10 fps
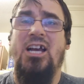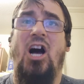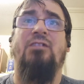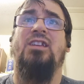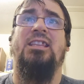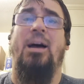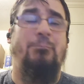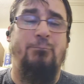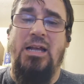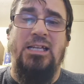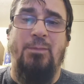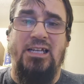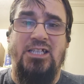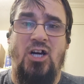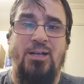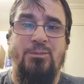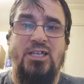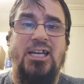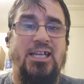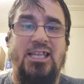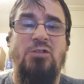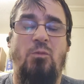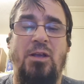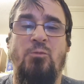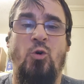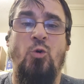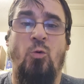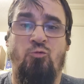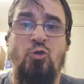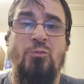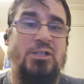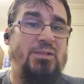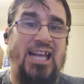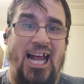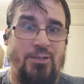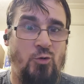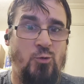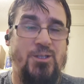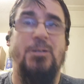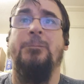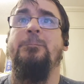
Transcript: I've said that many, many times. These were people who were rumoured to be cannibals.